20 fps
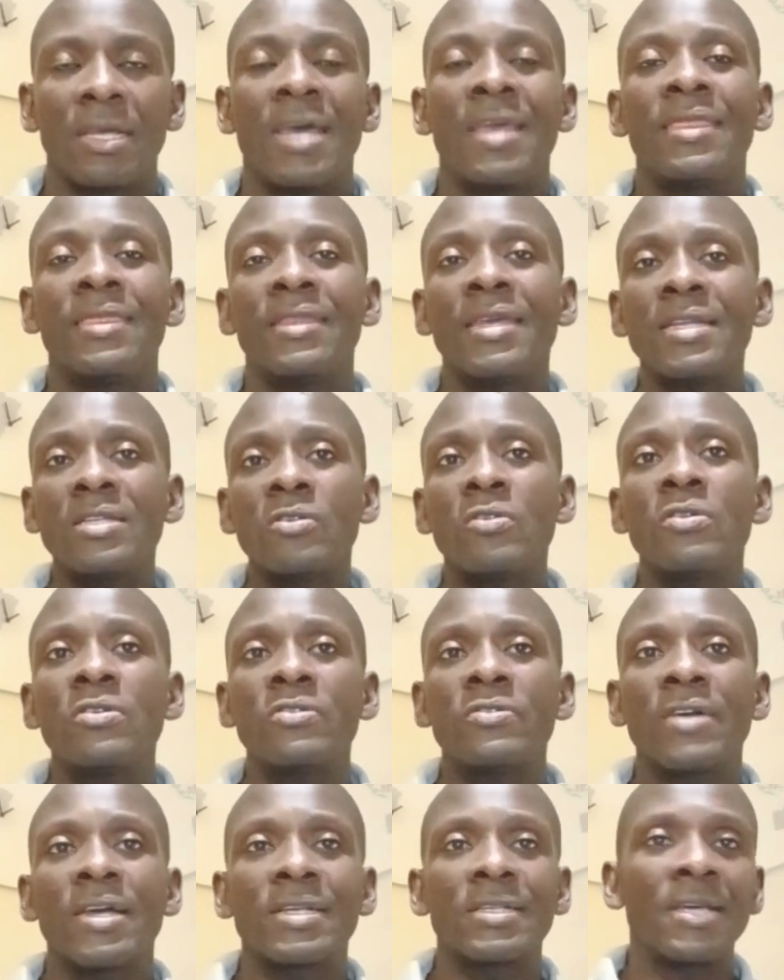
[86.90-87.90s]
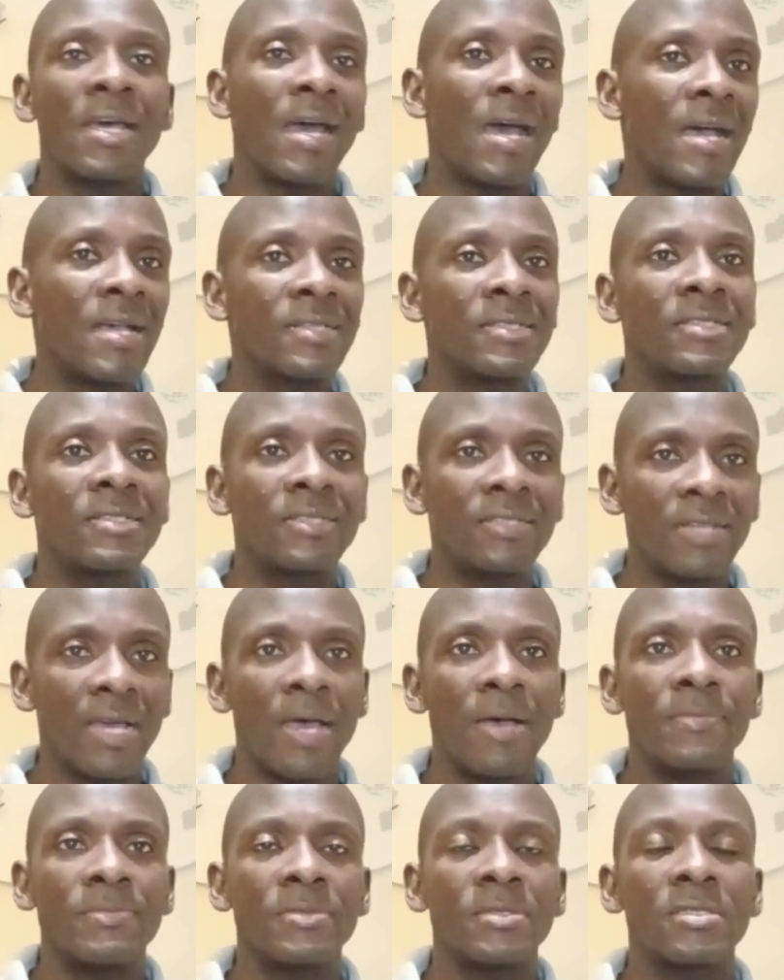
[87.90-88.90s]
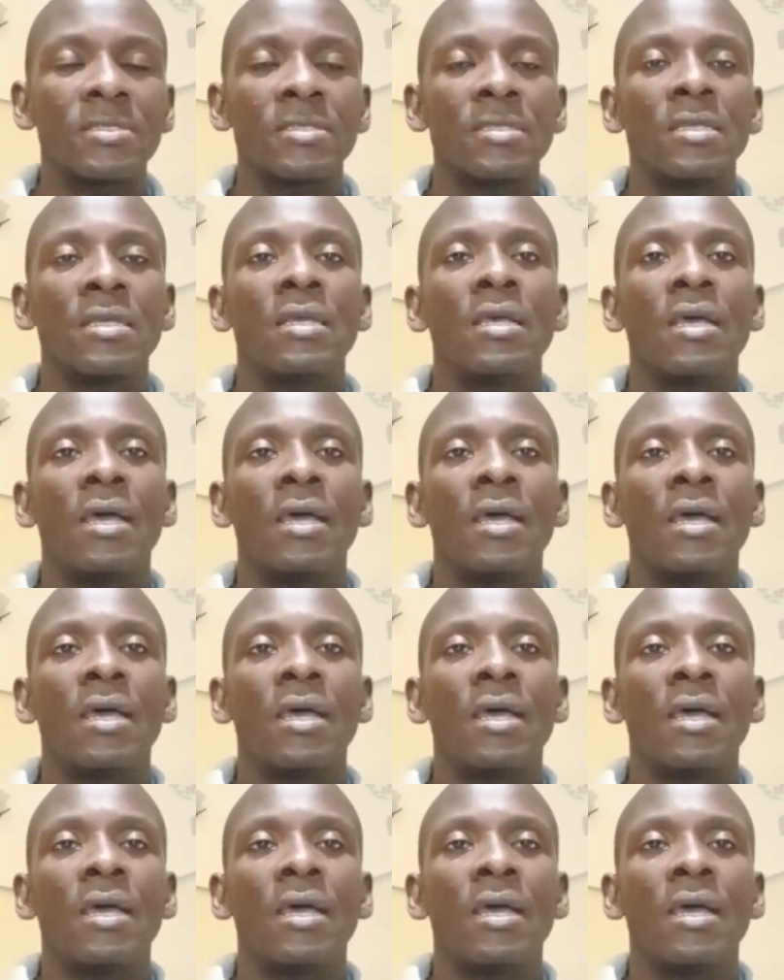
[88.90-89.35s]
And that contract has terms